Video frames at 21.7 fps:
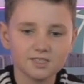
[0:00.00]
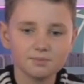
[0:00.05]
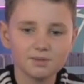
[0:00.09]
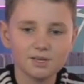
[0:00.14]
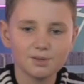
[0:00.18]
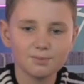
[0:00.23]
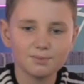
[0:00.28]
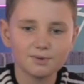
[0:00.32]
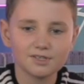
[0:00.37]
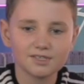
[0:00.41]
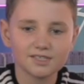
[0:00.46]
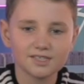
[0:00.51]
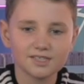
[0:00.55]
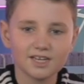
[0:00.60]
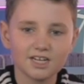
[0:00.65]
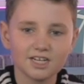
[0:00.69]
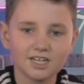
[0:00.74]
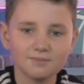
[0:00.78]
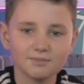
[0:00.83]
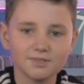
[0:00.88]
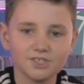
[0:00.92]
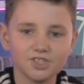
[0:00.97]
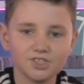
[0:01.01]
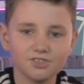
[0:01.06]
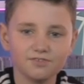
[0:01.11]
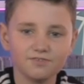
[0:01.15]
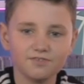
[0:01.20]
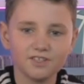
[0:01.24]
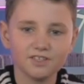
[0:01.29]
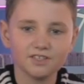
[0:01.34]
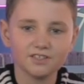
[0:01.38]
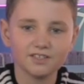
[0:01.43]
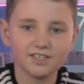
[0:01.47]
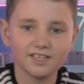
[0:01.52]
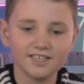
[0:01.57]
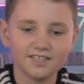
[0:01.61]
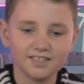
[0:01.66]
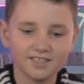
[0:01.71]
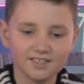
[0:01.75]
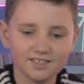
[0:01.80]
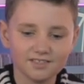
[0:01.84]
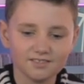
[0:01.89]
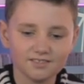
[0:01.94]
papers, it kind of made you feel
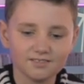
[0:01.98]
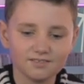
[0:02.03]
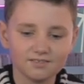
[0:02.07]
like,